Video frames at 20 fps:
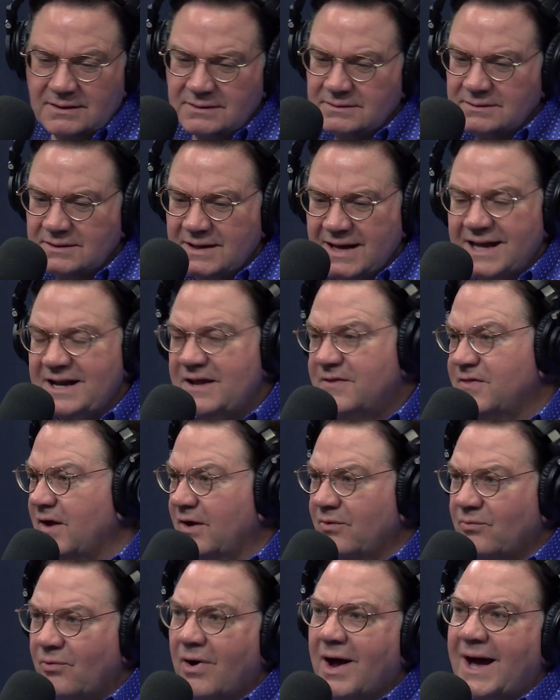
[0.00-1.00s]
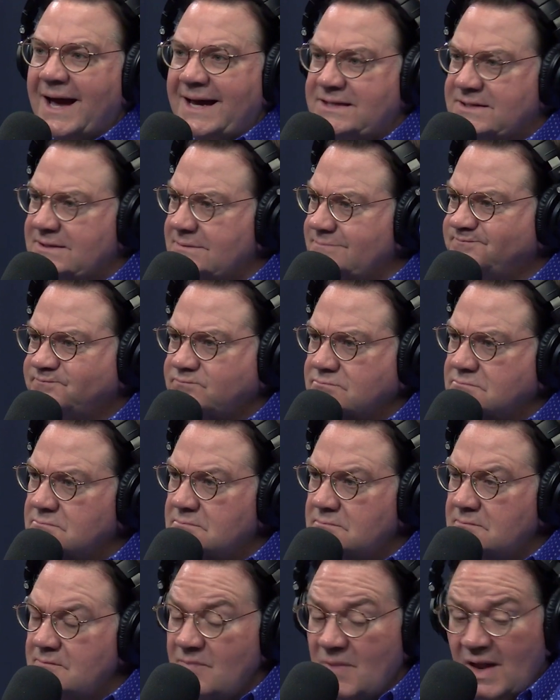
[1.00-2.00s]
anything right.
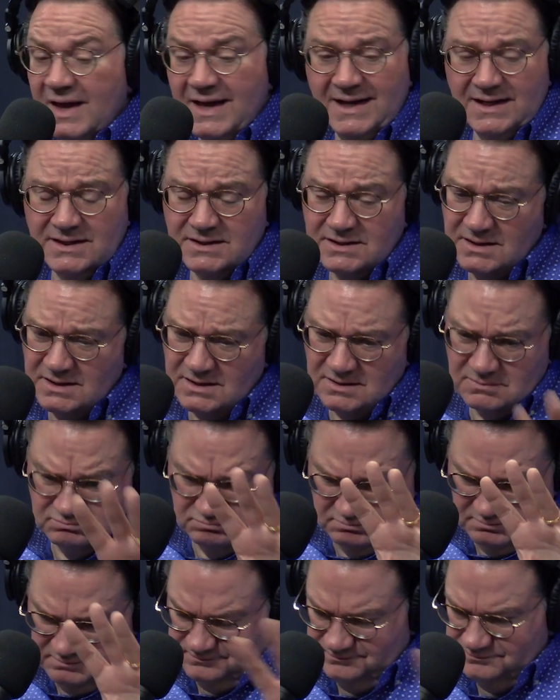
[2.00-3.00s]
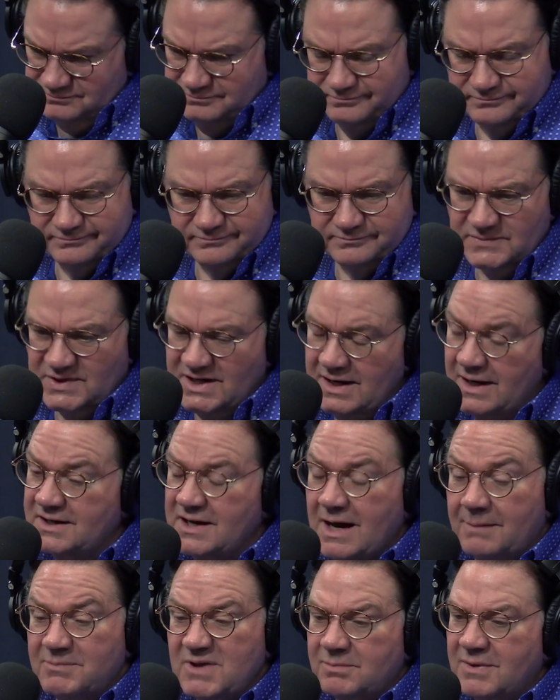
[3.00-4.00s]
And God
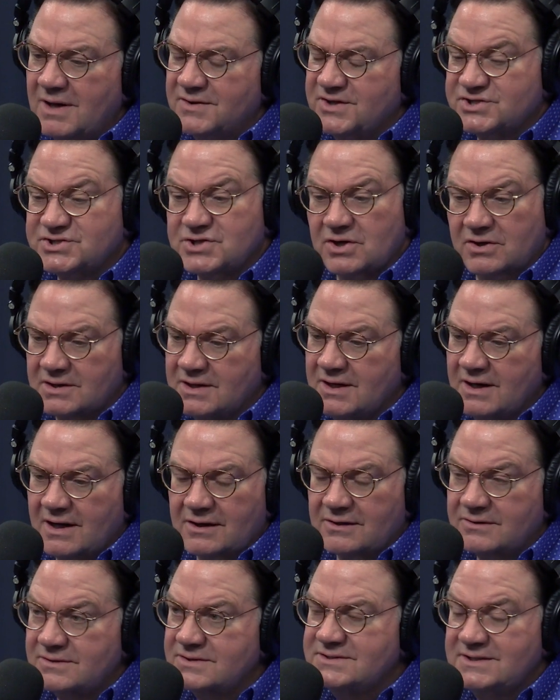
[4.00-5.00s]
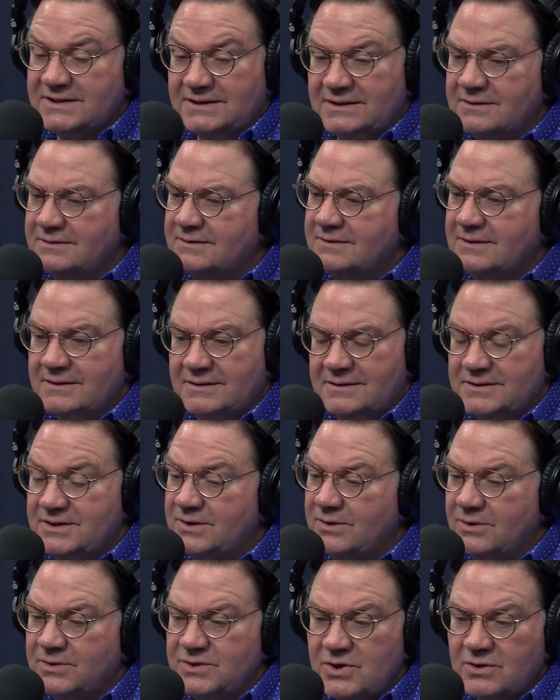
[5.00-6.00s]
got me by the shirt collar and said,
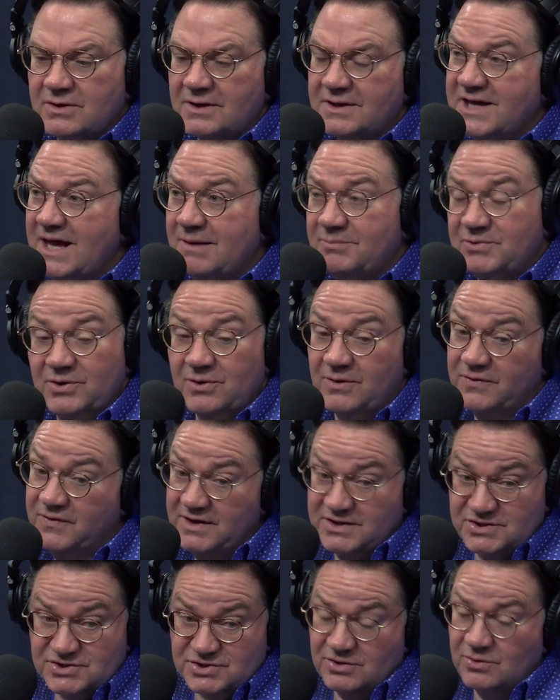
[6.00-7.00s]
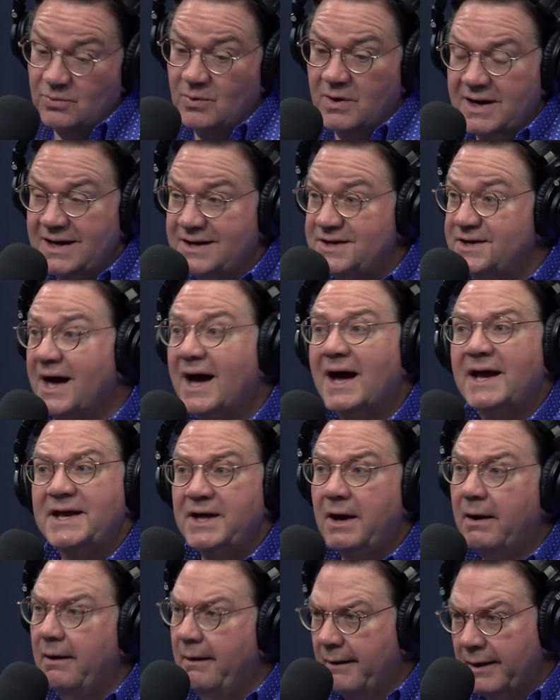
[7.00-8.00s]
you can keep doing things your way and die
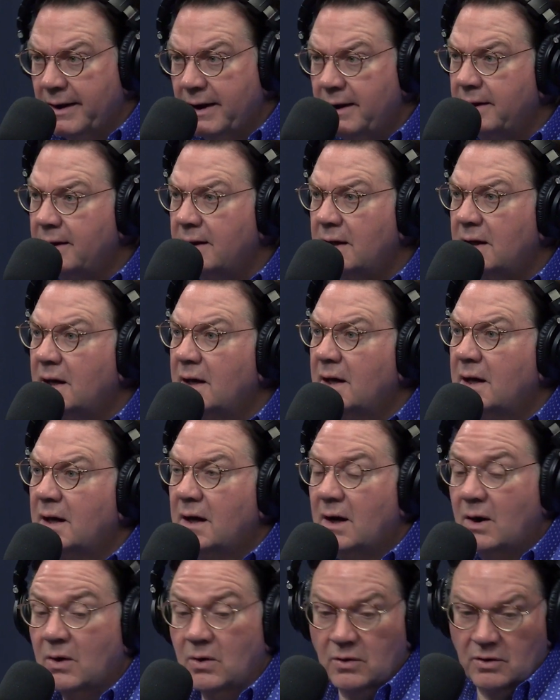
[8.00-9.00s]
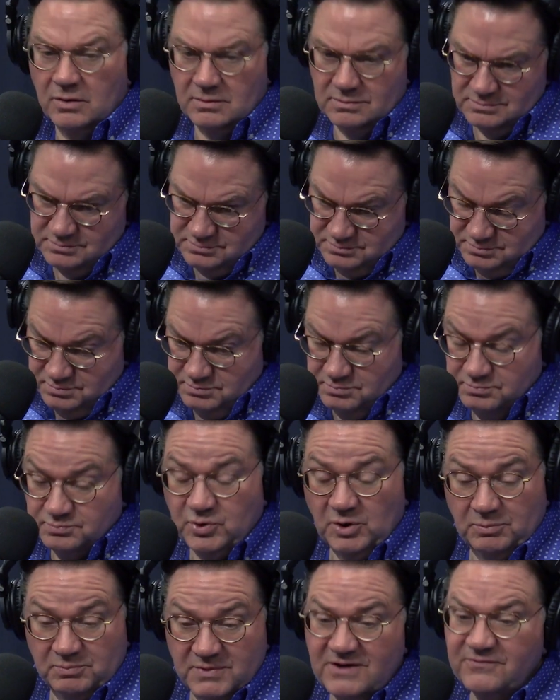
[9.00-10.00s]
young, or
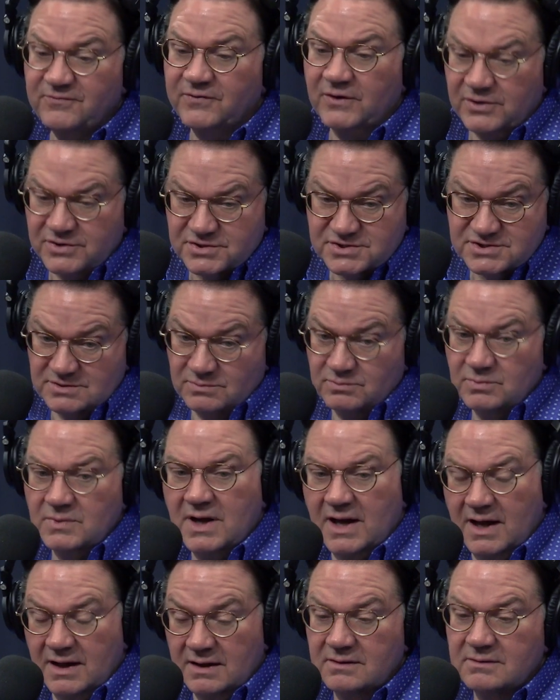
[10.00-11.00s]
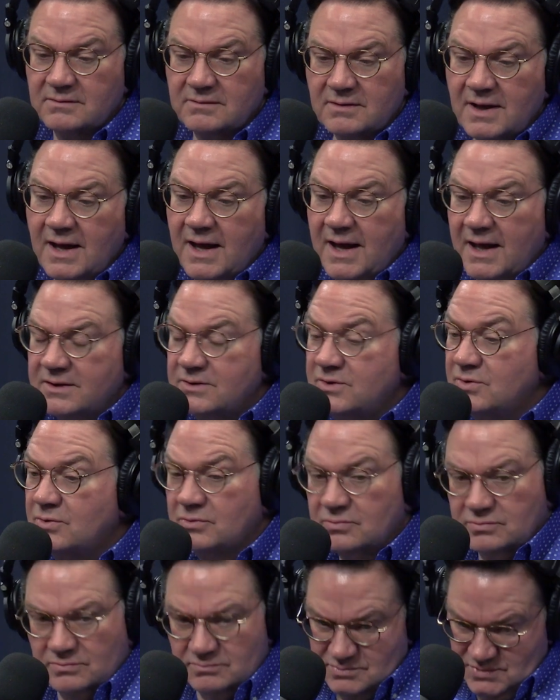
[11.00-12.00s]
put me first, and
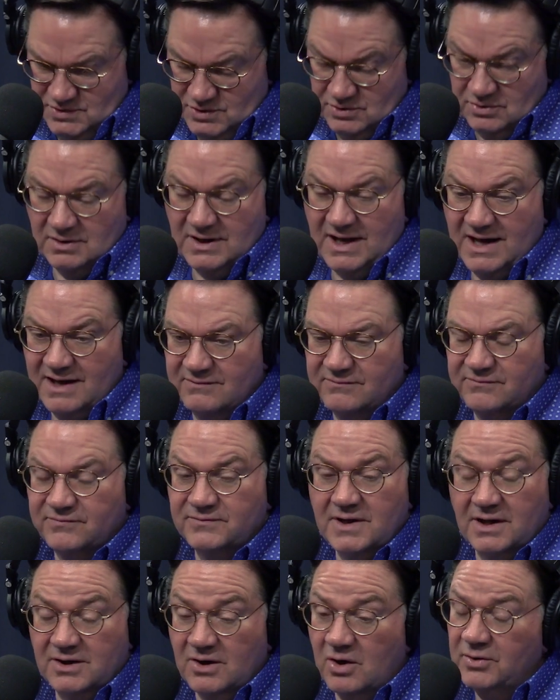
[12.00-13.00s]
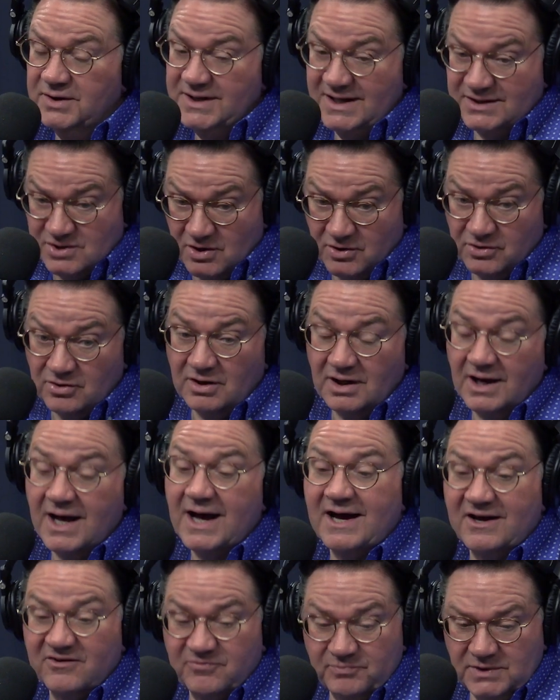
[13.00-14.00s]
you'll have not only eternal
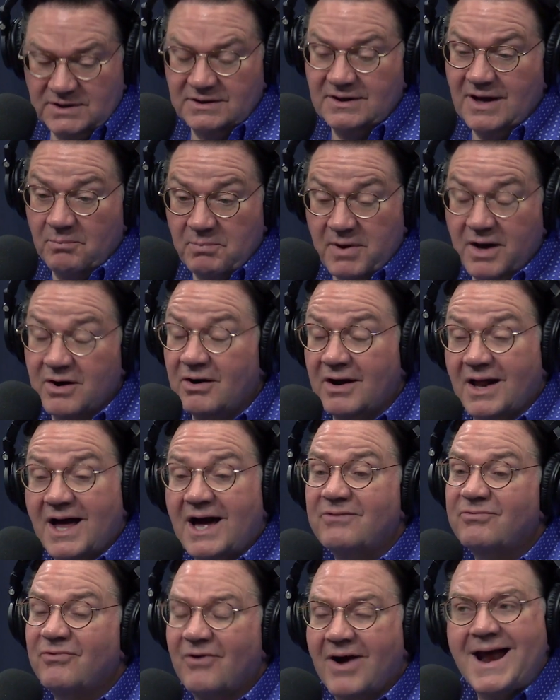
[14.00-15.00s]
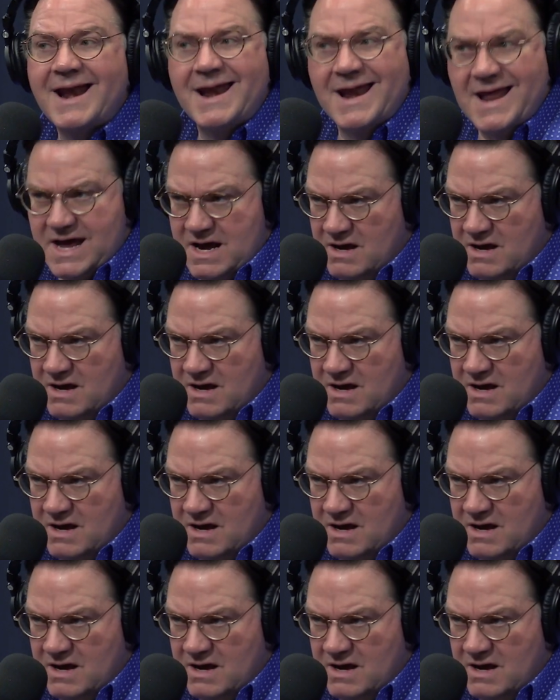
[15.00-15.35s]
life, but a better life right now.